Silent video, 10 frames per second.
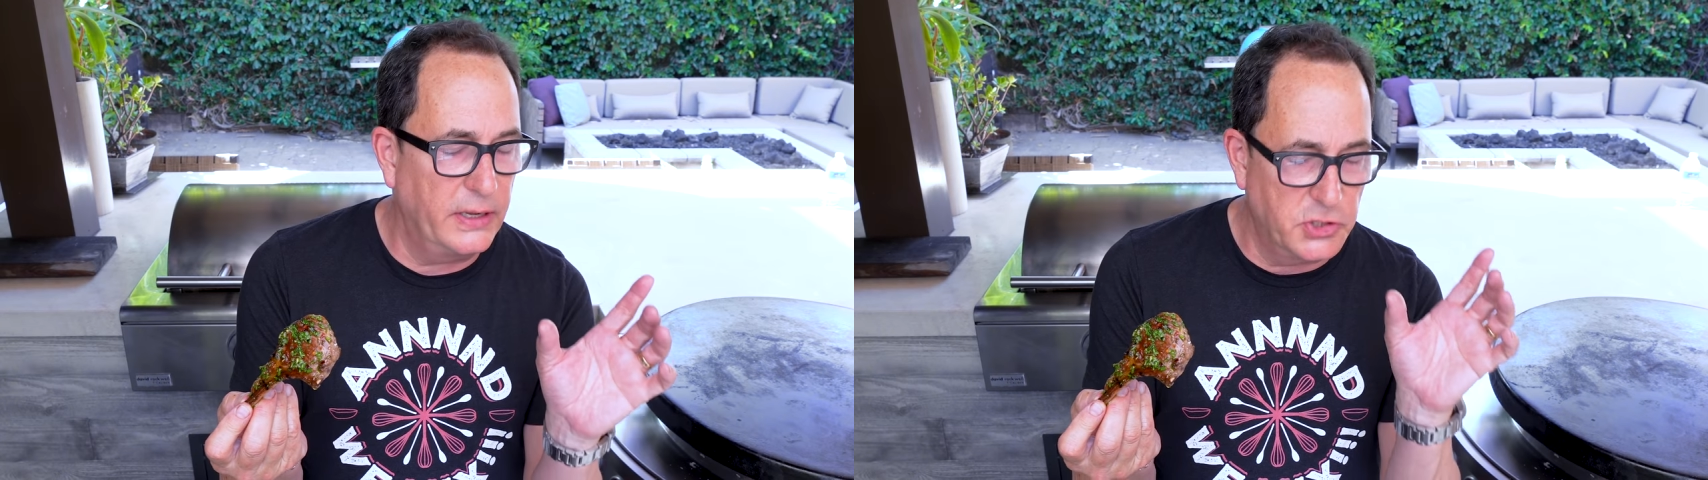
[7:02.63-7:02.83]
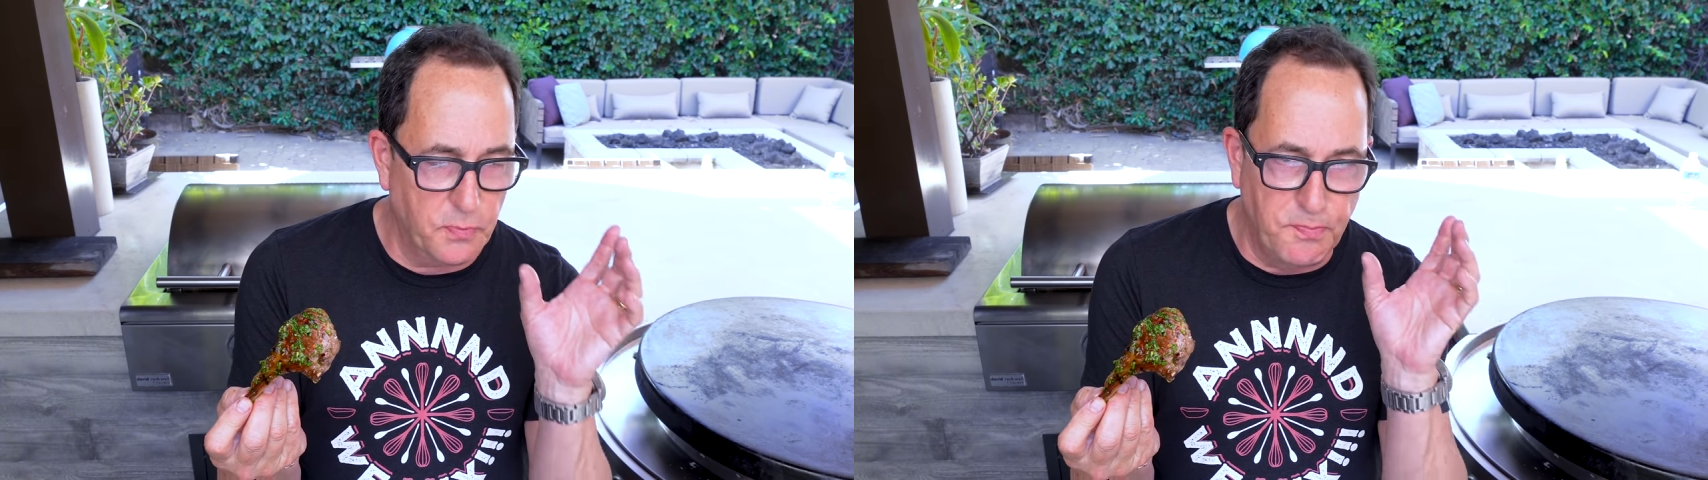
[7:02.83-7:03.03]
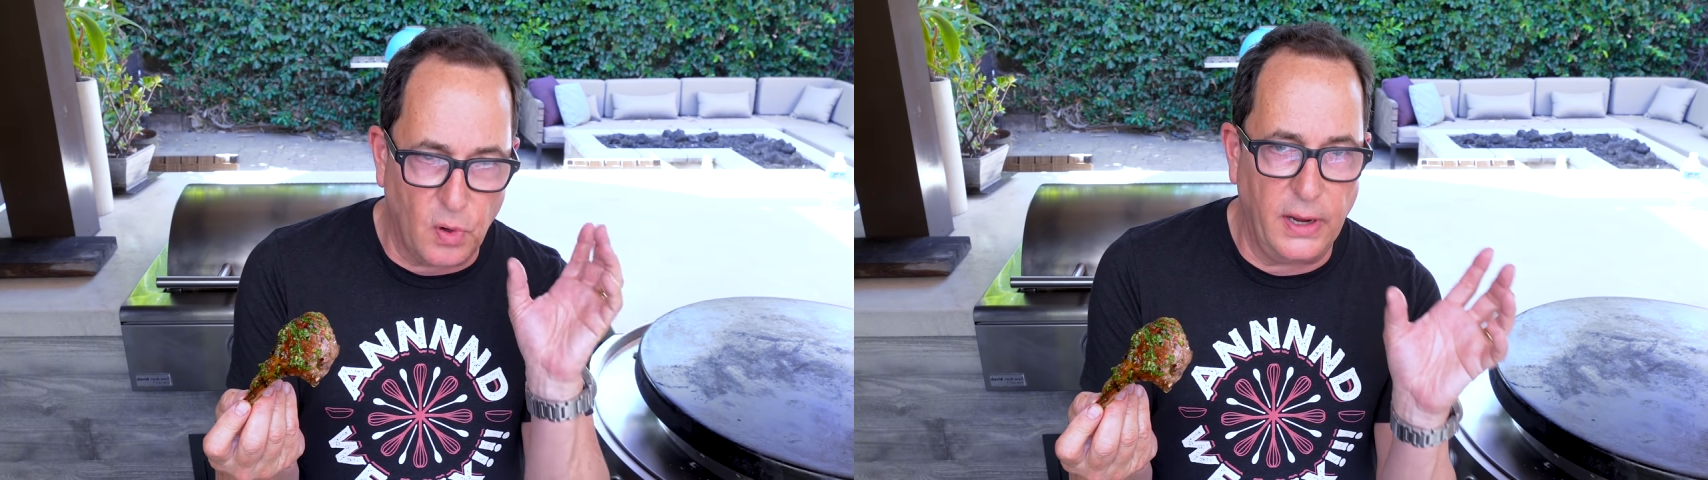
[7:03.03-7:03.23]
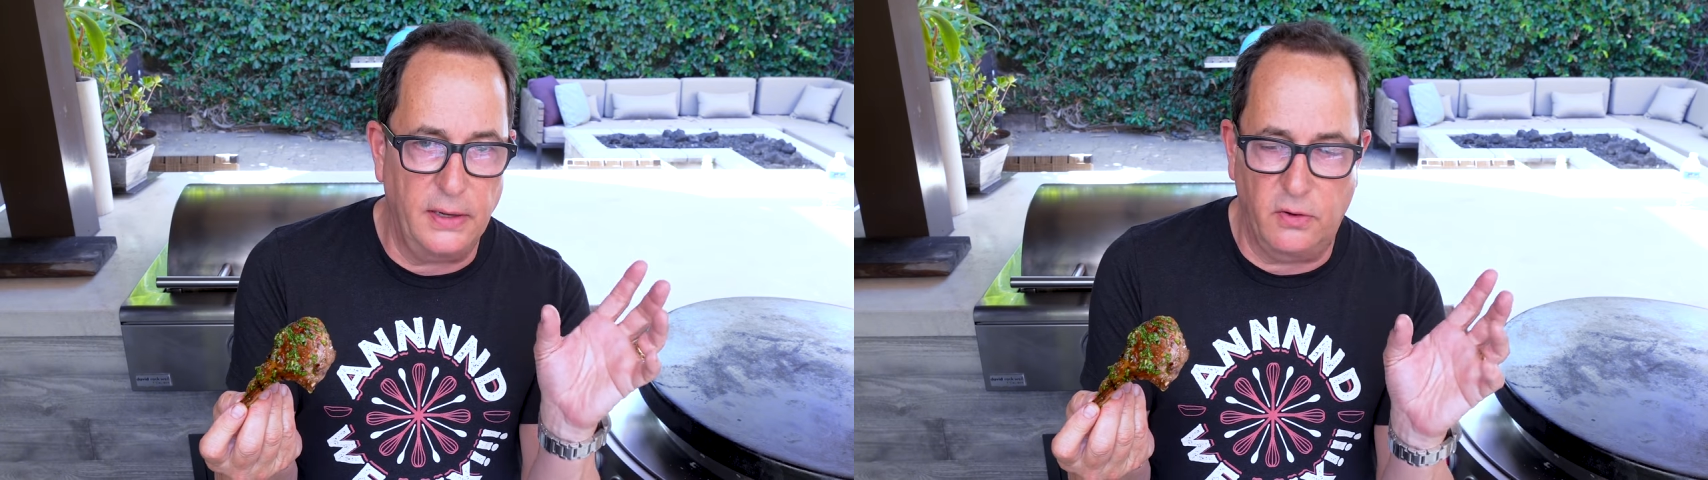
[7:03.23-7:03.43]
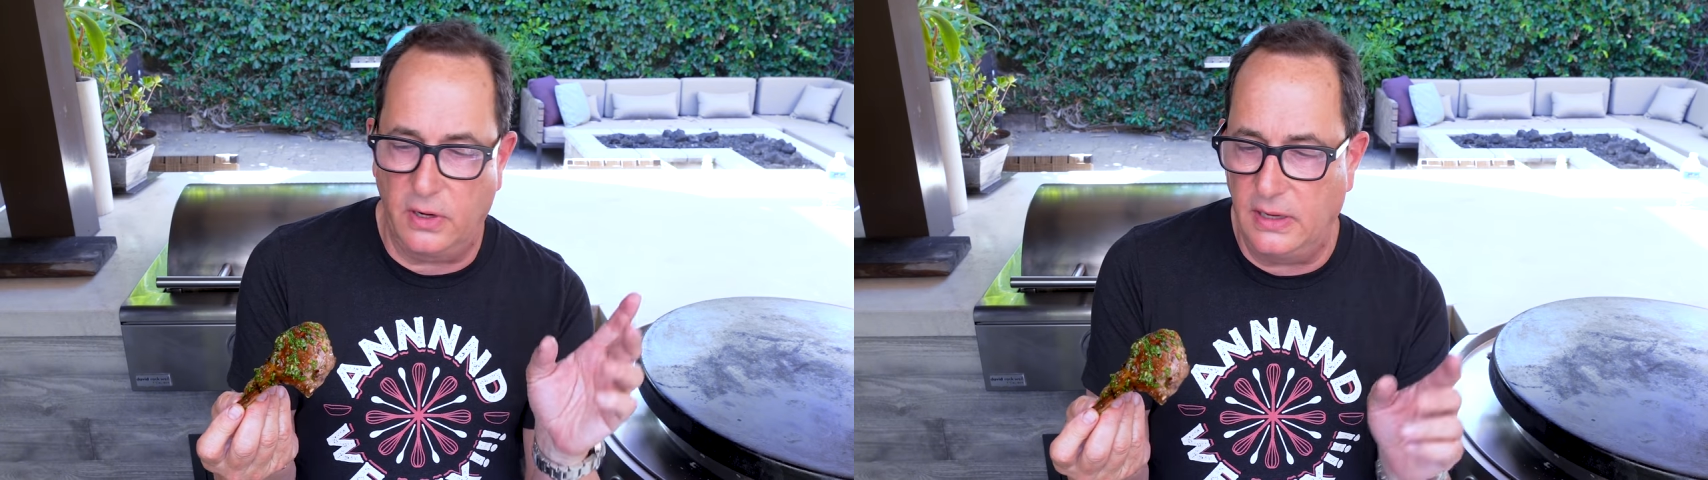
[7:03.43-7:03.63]
it's
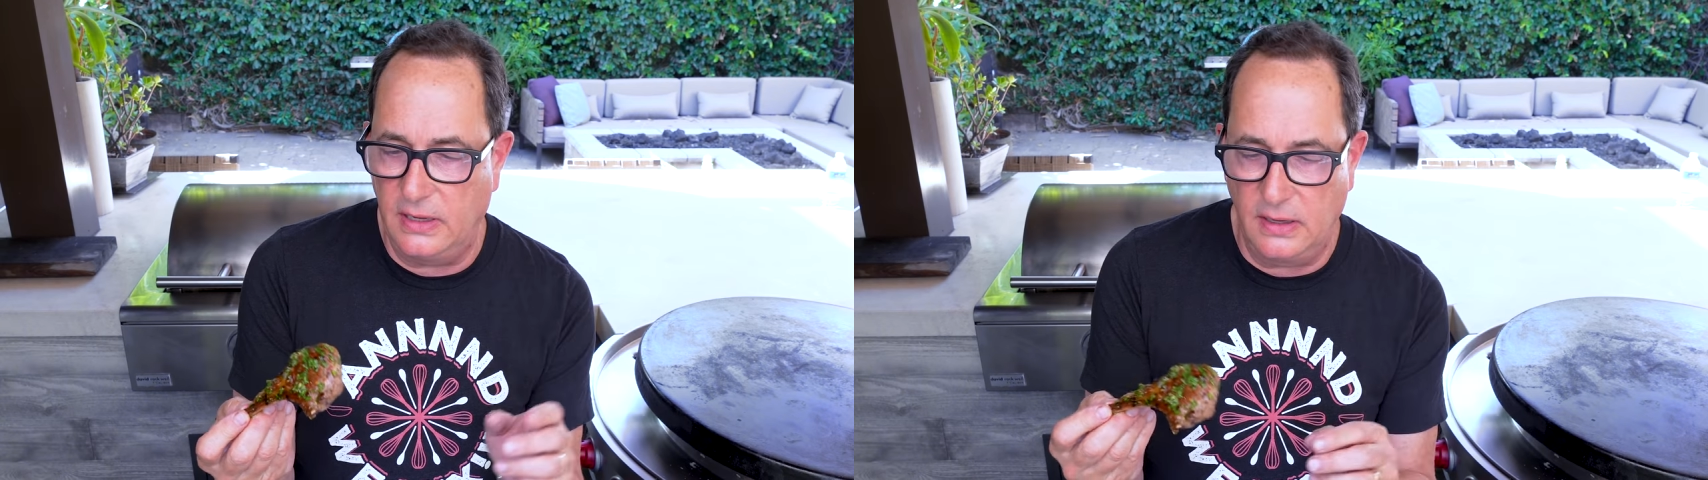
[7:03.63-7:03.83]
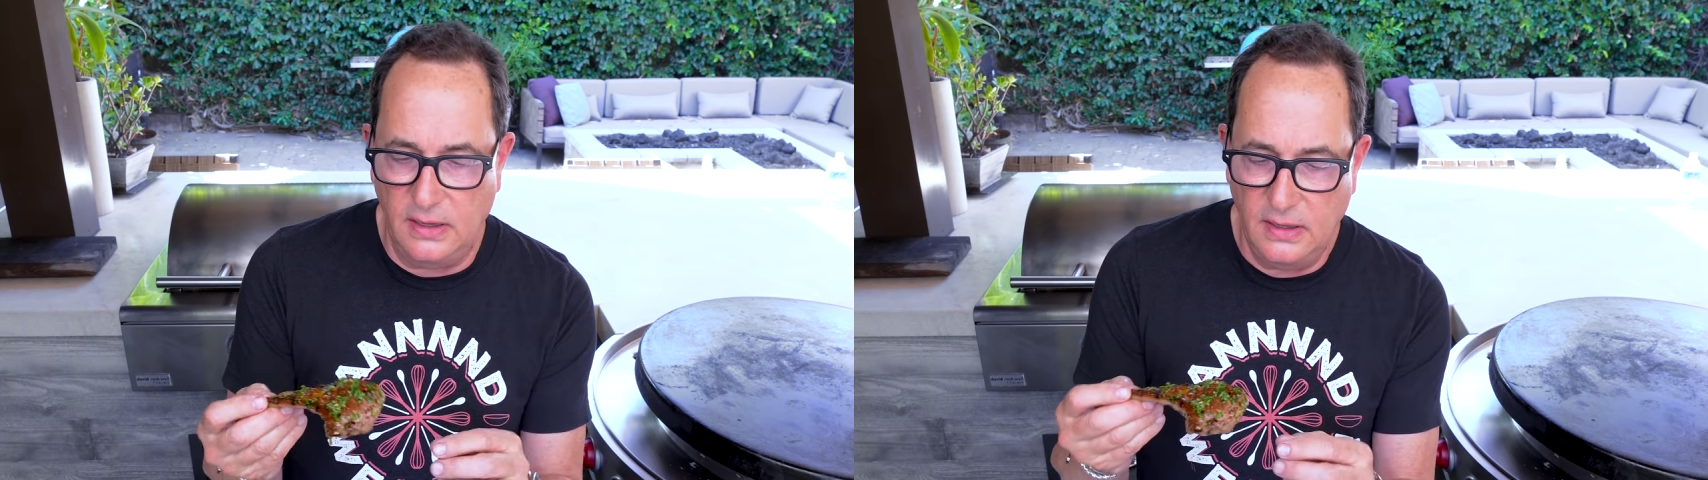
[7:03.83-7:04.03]
bright green,